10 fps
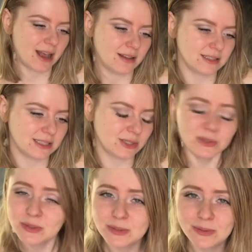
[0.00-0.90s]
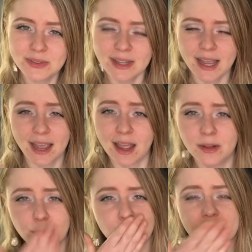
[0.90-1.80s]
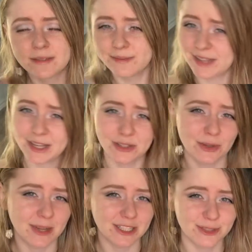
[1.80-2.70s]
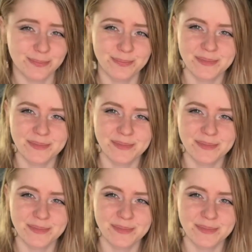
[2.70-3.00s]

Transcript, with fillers: I'll see you soon, and thank you so much.